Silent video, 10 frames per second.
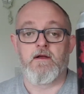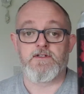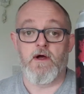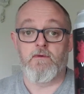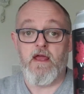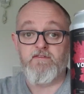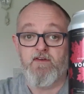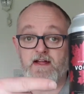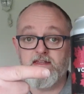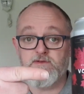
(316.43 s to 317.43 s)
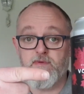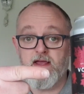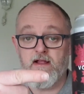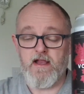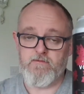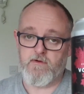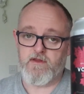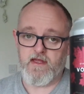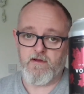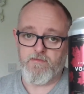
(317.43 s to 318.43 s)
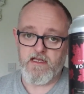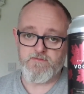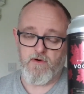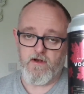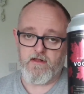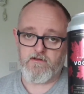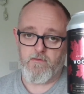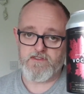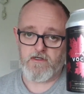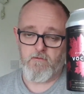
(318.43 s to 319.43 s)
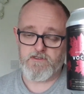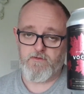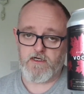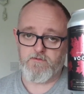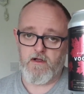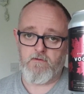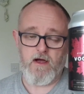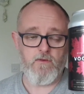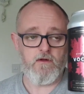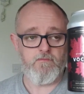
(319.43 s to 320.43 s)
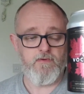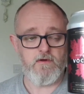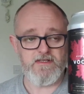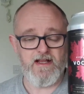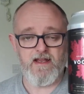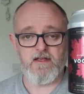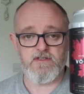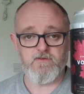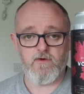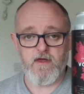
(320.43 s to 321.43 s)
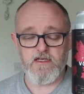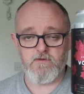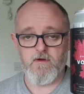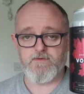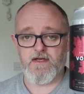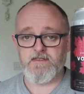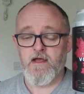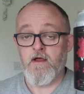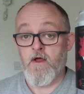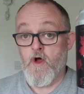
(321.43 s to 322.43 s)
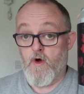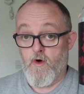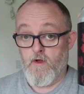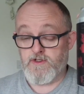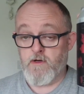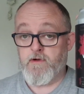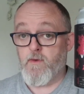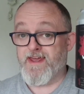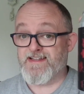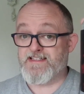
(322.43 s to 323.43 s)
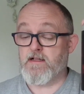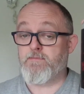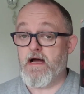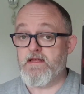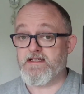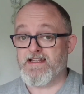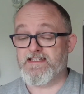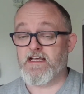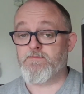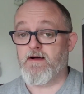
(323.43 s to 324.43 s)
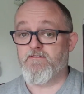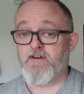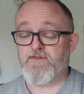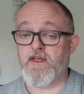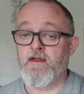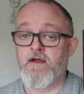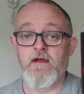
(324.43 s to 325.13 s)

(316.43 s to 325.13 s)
So if you've had this beer, let me know what you think. Please put a little comment in the comments box below. I will put a link to the Vocation website also below, where you can still buy this at £6.50.